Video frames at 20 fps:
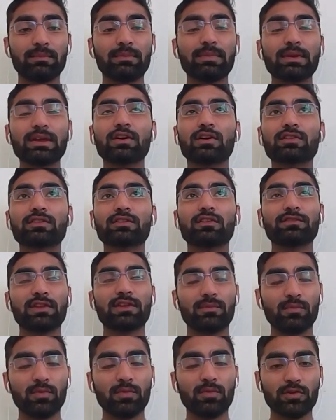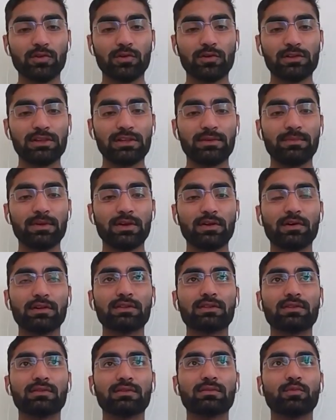because of the moon only,
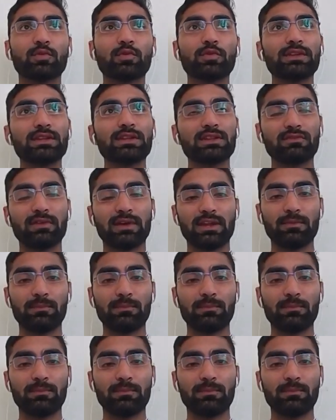because moon is very